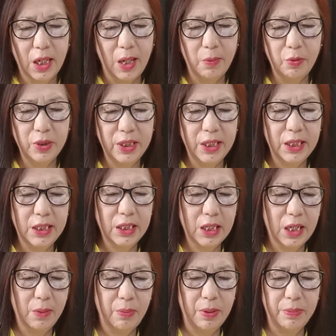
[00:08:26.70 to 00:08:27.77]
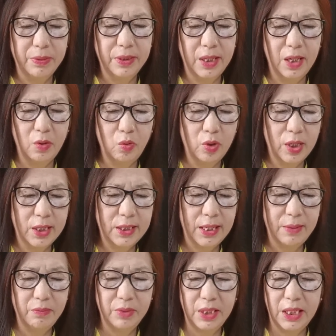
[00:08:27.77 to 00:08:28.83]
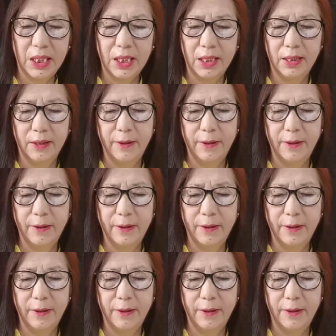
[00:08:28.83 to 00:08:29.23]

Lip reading: apuni iniga papana kura temdi